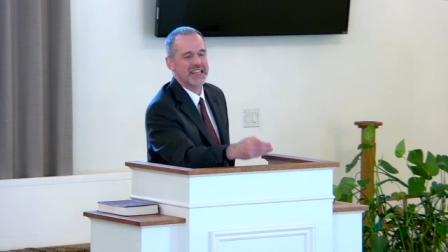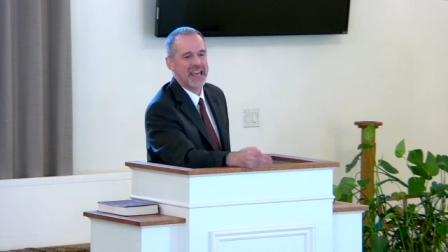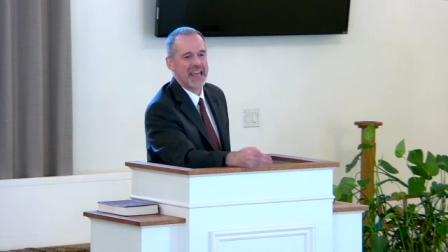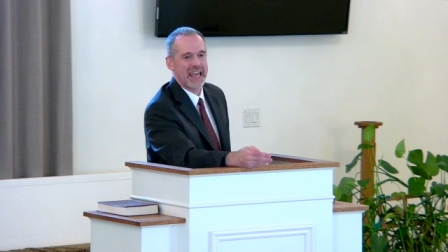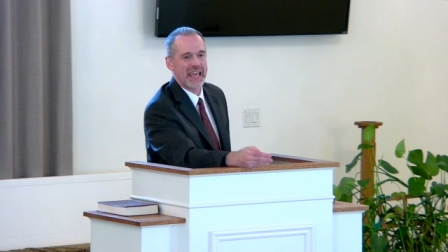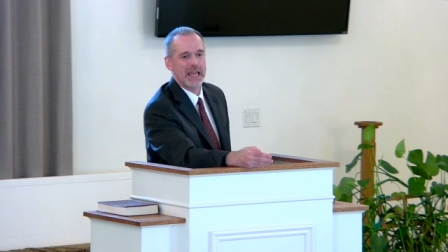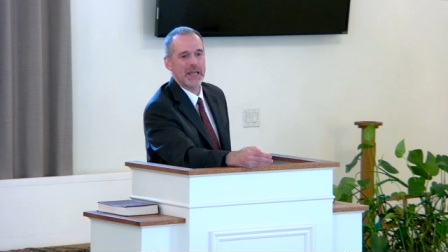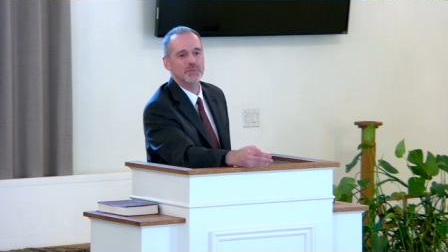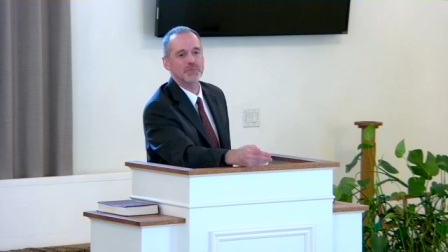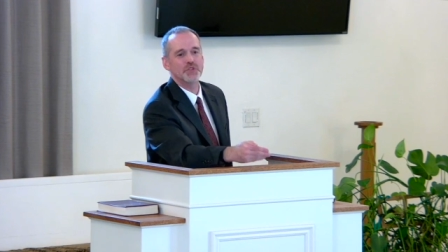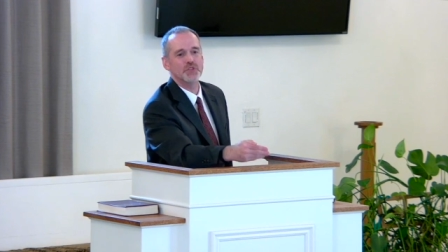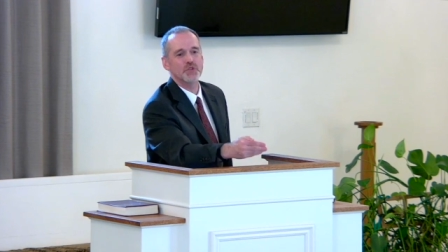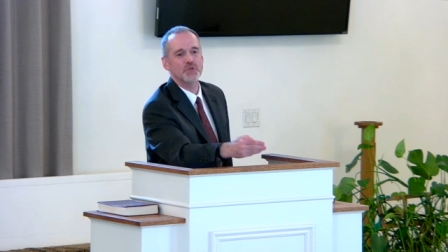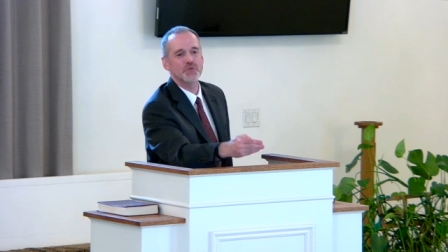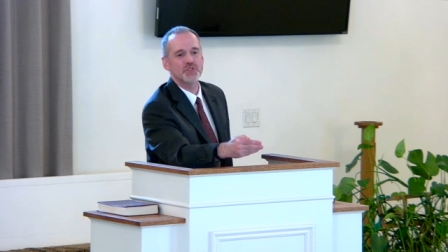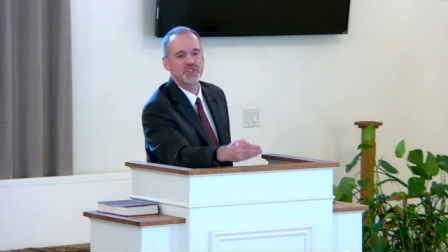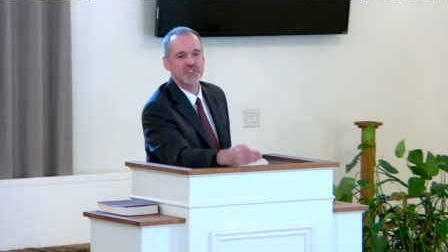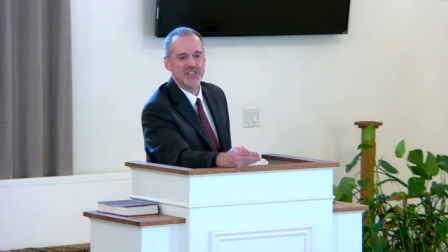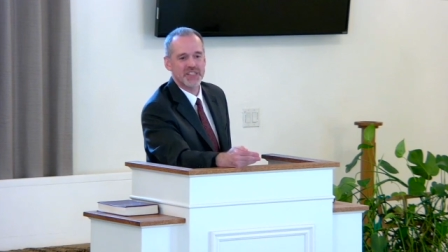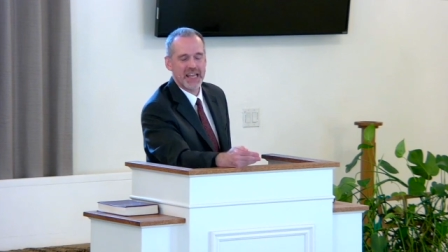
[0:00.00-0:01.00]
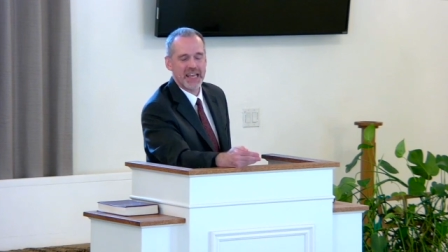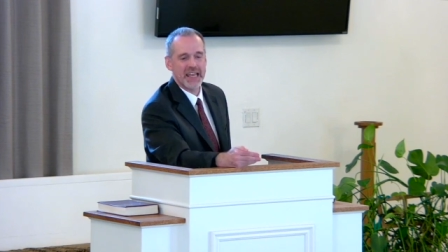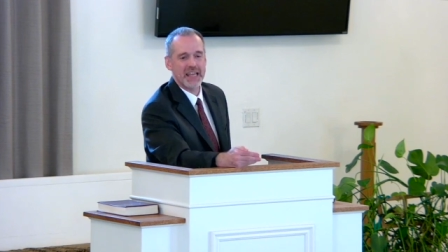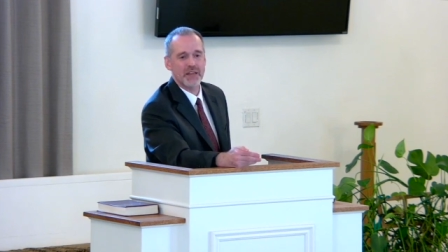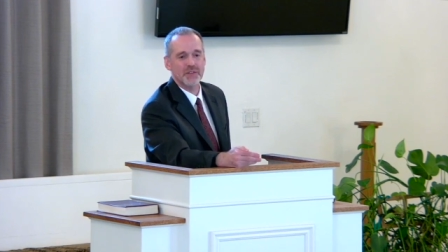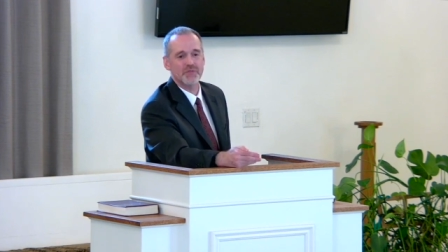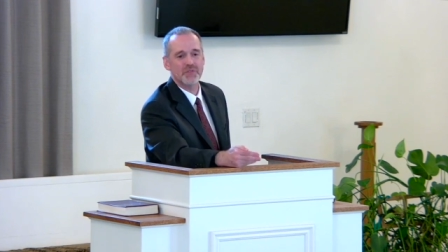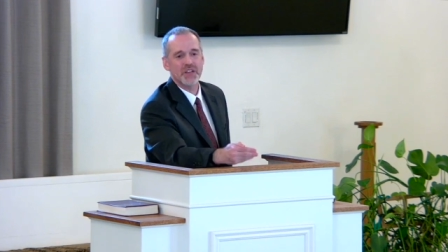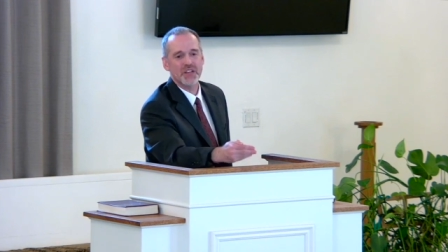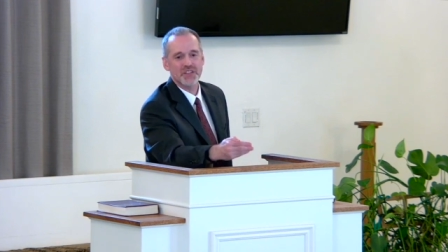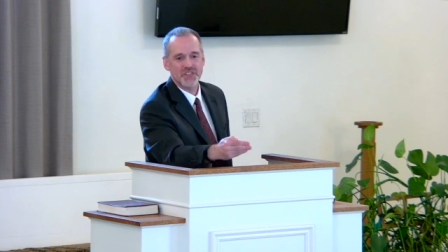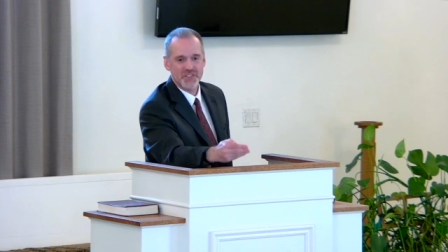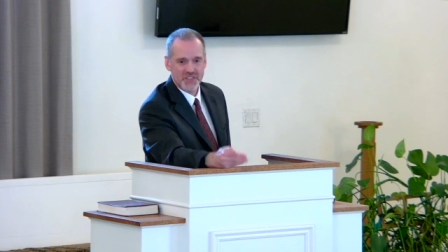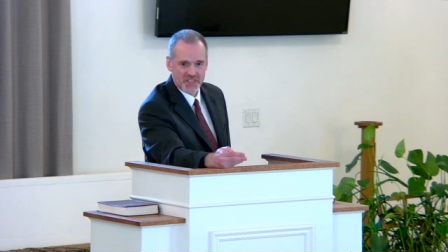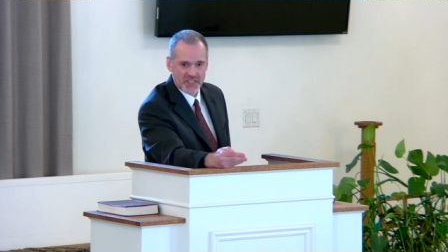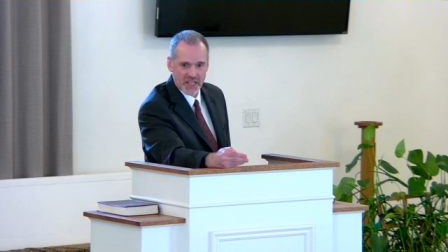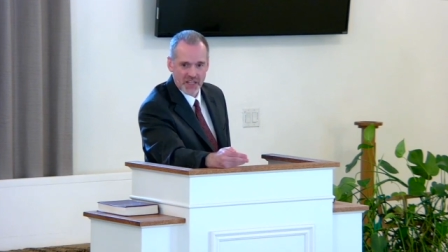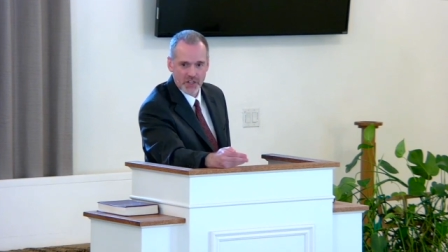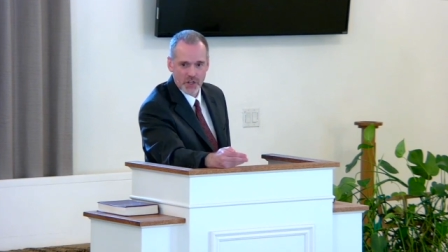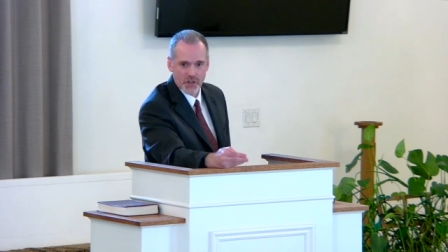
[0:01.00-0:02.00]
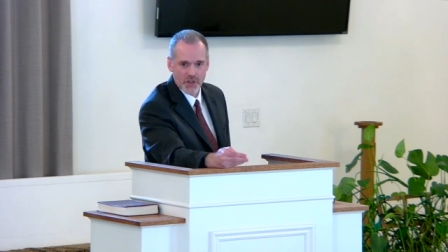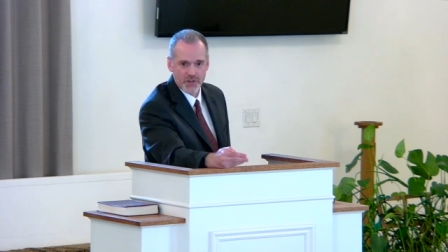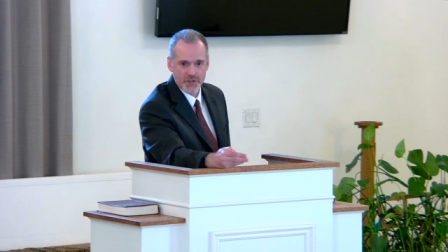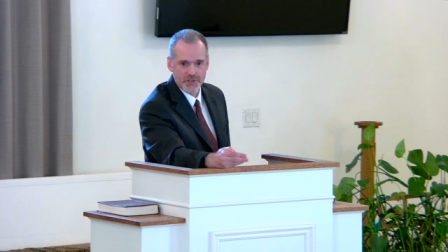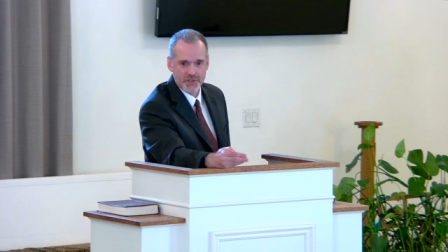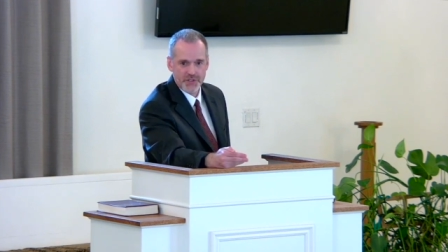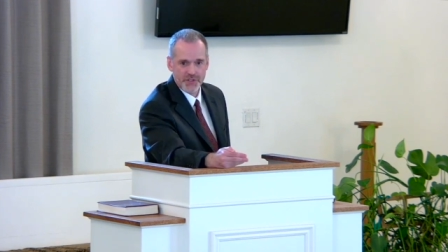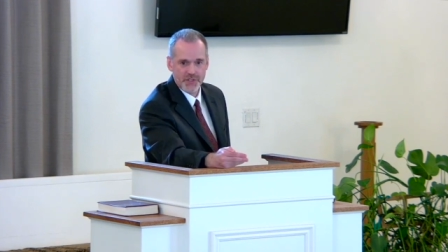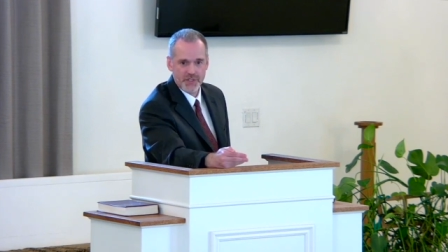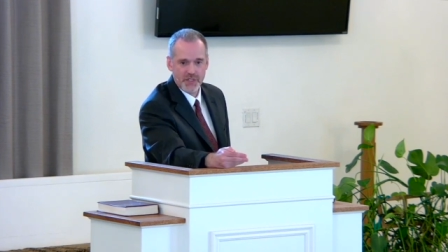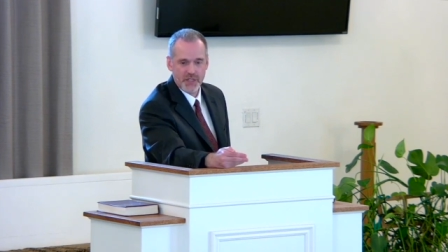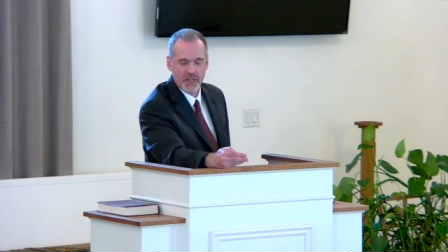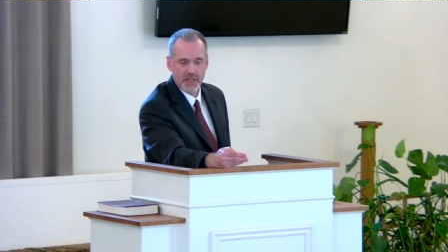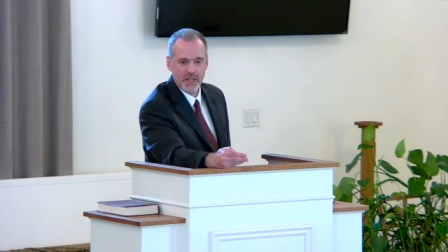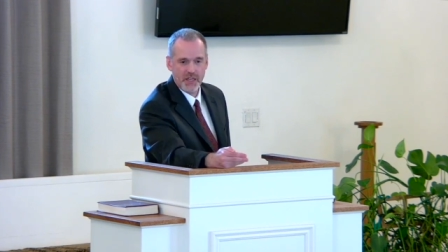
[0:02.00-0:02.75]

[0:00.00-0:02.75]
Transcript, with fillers: came to save sinners.